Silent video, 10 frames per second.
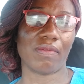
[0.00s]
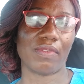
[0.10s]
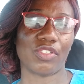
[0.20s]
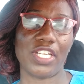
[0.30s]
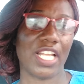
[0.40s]

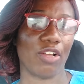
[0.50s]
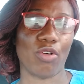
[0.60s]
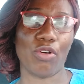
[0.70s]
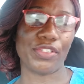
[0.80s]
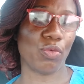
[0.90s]
So you're not
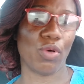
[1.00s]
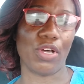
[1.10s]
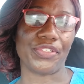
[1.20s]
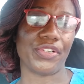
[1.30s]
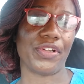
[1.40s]
going to
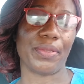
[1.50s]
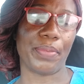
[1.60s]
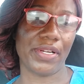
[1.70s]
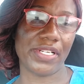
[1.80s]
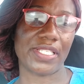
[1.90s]
want to hurt the
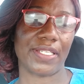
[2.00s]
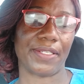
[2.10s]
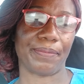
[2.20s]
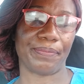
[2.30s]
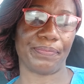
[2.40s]

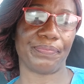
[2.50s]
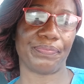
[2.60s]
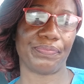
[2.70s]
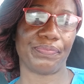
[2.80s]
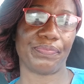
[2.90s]
person.
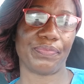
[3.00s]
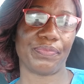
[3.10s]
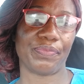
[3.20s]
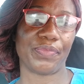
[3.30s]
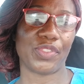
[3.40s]

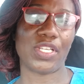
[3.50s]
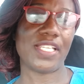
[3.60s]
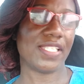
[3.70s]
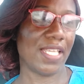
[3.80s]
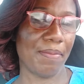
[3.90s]
So
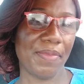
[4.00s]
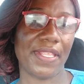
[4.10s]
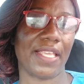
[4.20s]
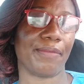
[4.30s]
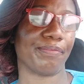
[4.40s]
the same
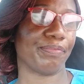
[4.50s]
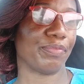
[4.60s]
thing.